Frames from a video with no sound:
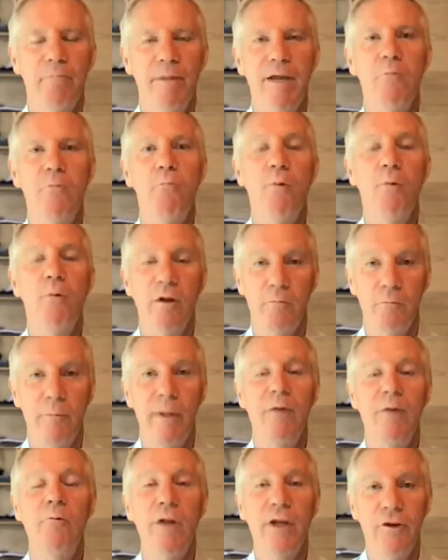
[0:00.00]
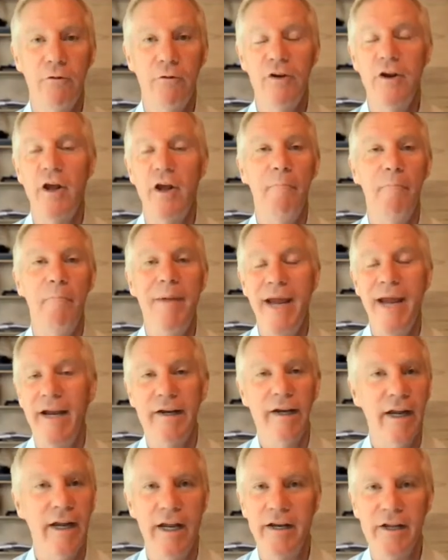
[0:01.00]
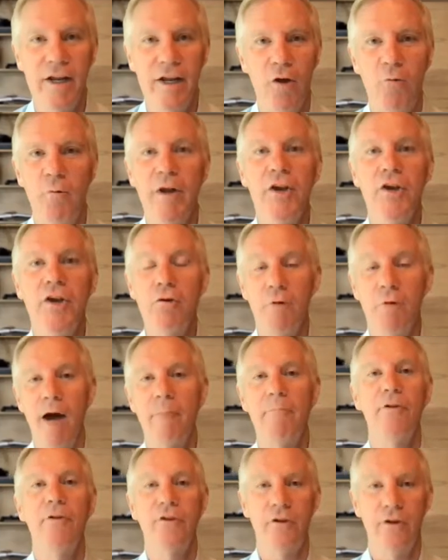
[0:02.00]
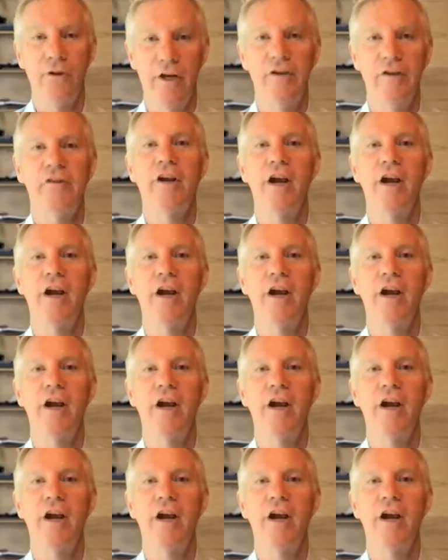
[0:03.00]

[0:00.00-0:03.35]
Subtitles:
be willing to abandon it, when new opportunities